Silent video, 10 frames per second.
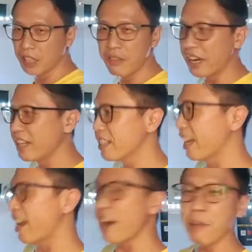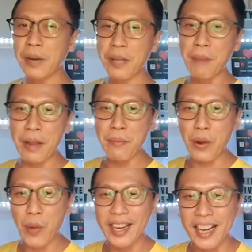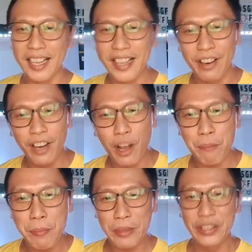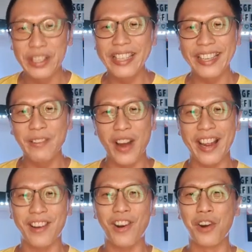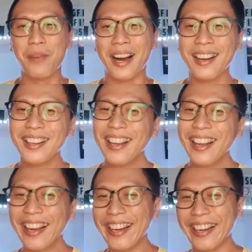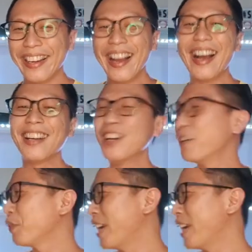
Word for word: really very sad. Everybody buy my wine glass. A lot of people drinking wine at home. Hey, hello